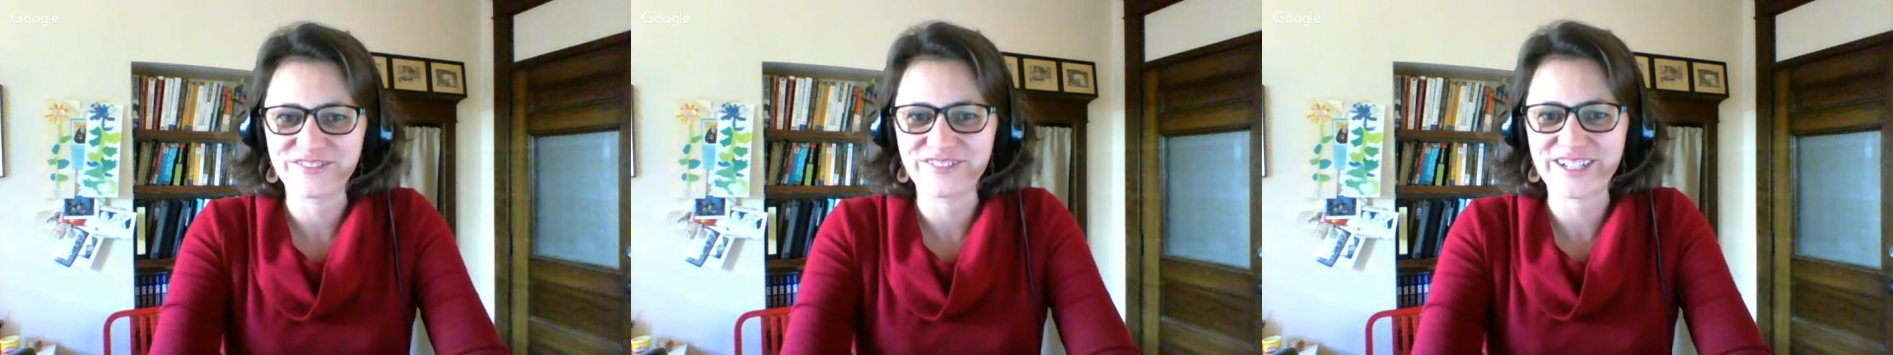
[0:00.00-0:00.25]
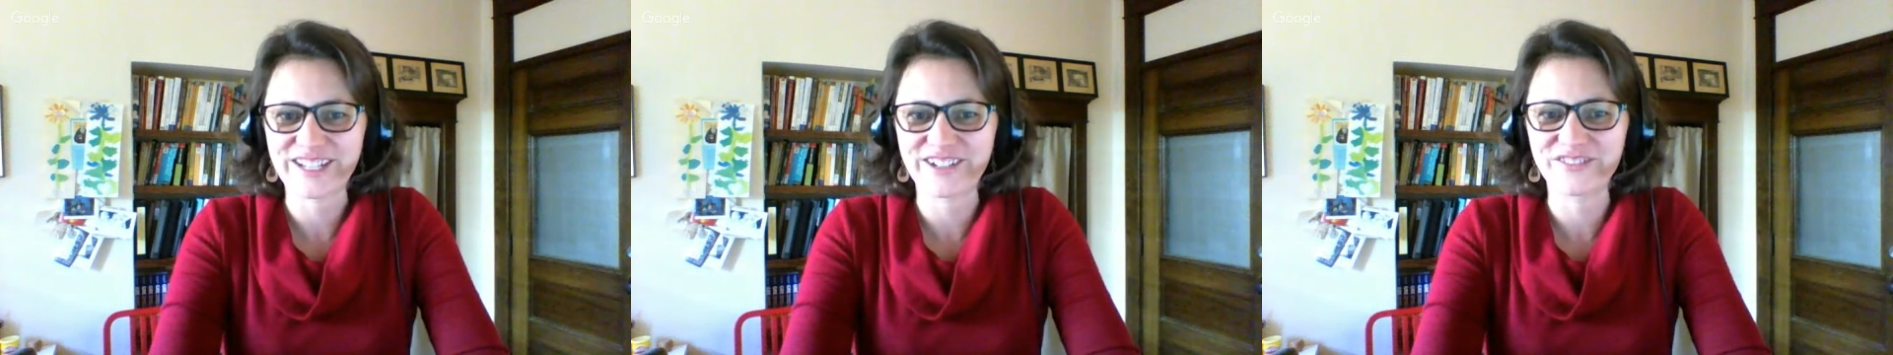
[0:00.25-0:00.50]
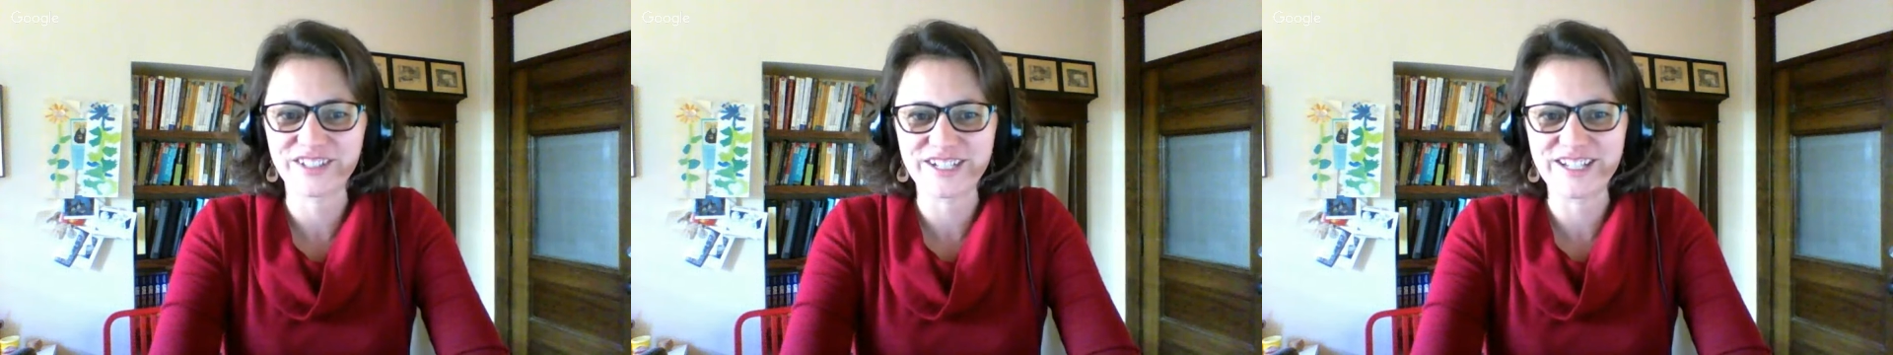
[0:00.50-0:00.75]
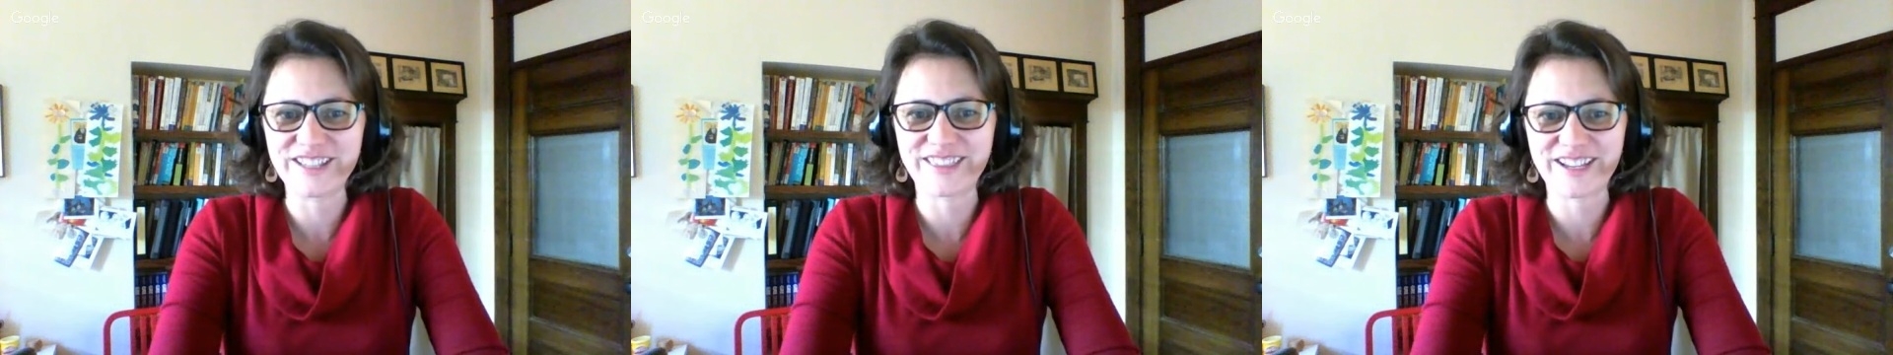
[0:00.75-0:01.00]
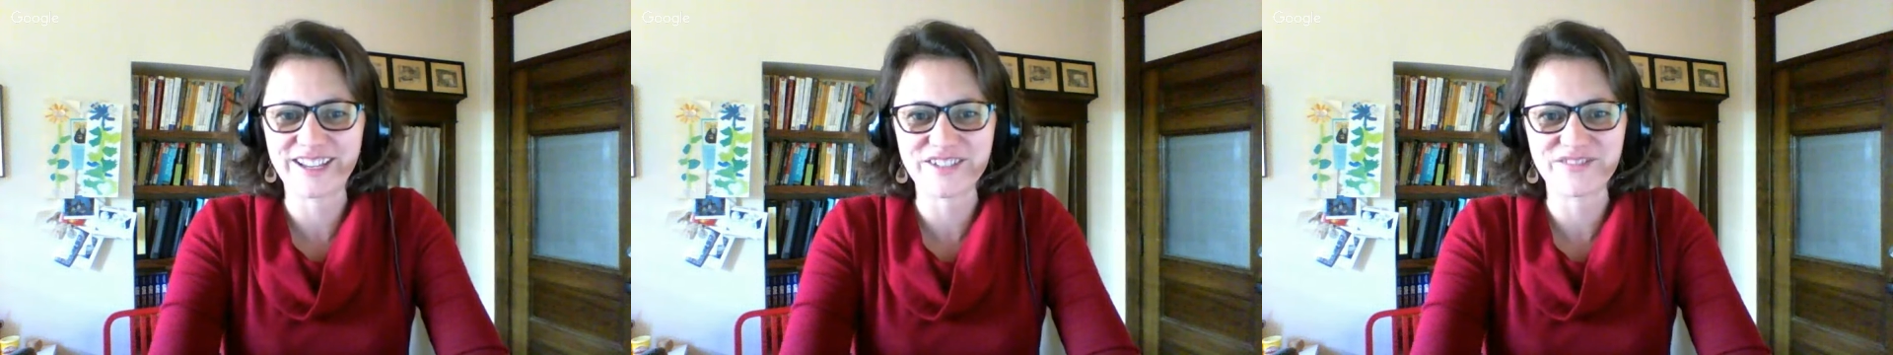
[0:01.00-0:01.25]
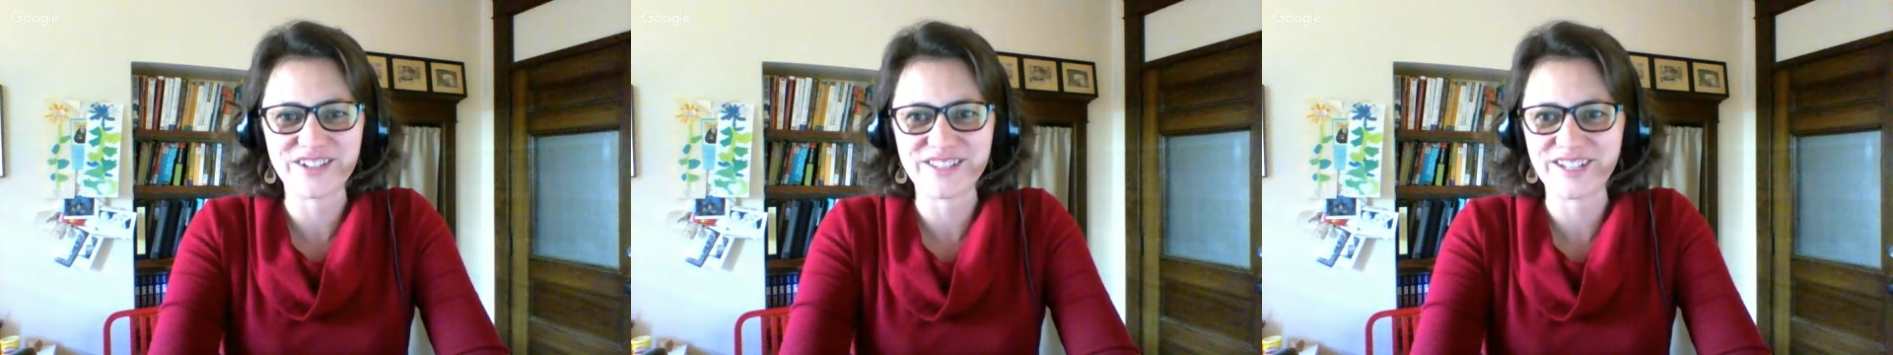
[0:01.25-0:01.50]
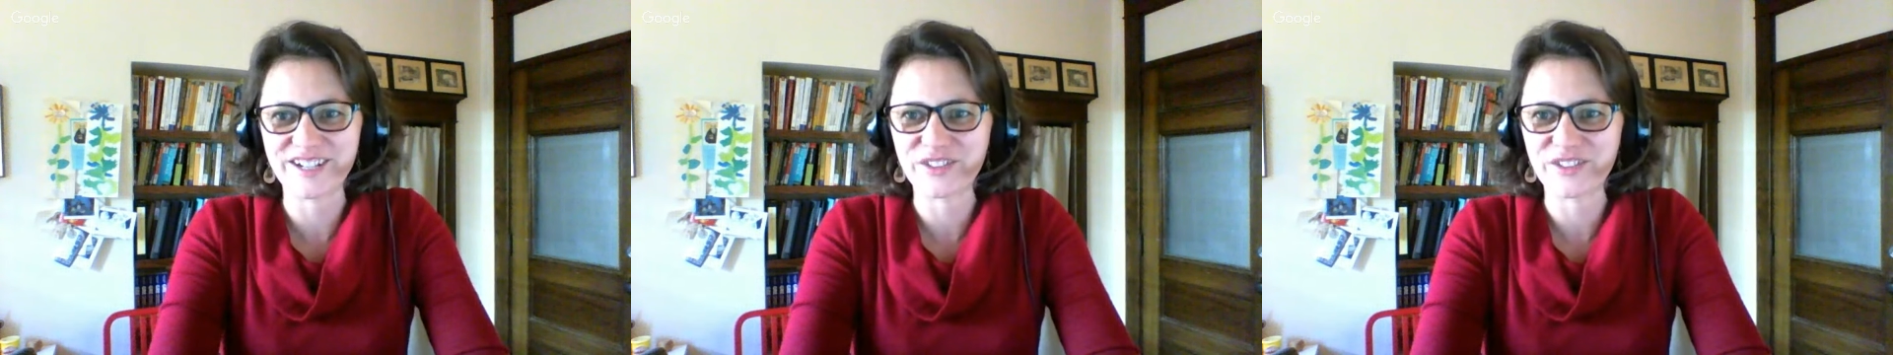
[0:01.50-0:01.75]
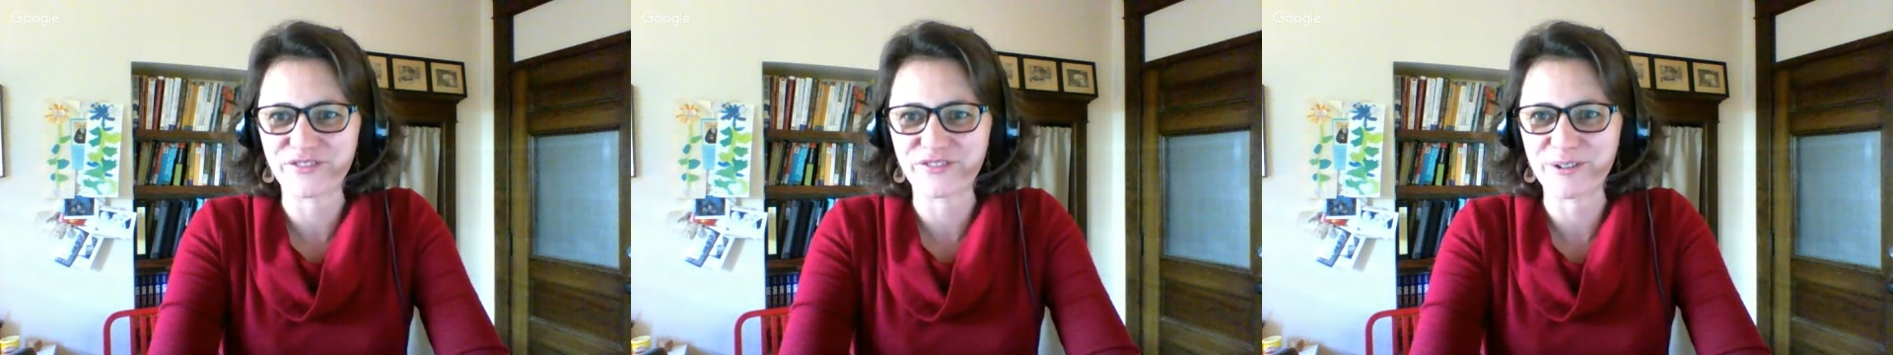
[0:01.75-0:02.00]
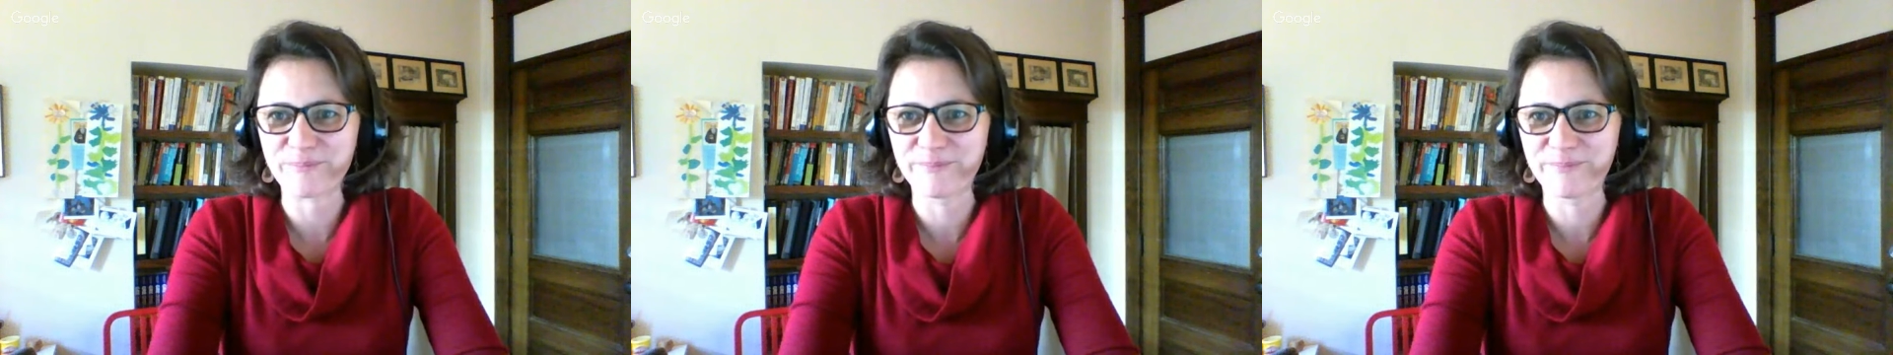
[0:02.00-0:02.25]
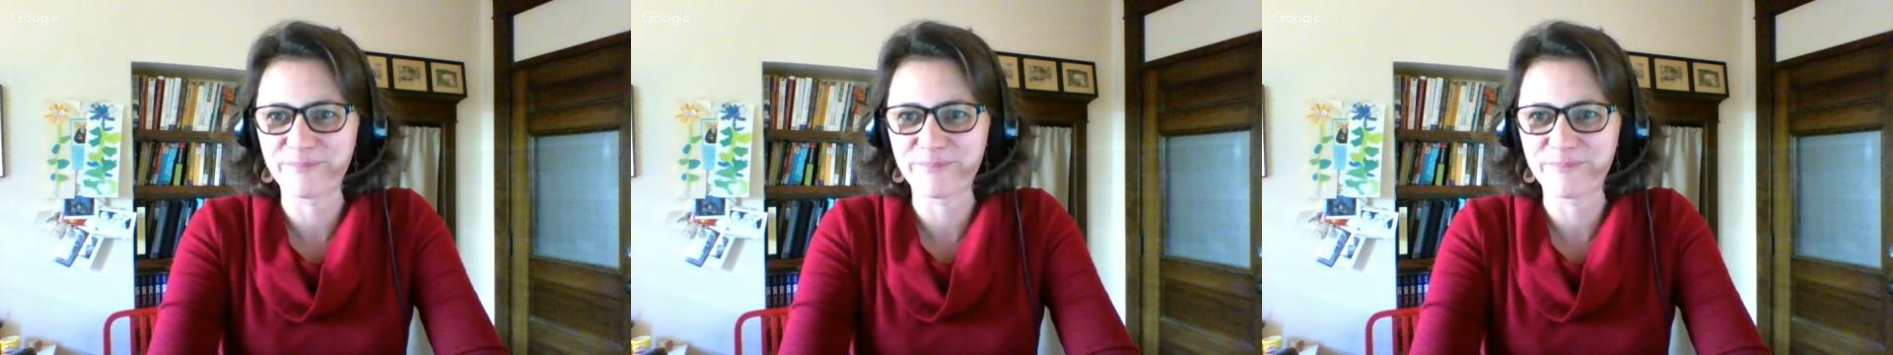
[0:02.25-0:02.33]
What kind of really neat things have you seen in the forum?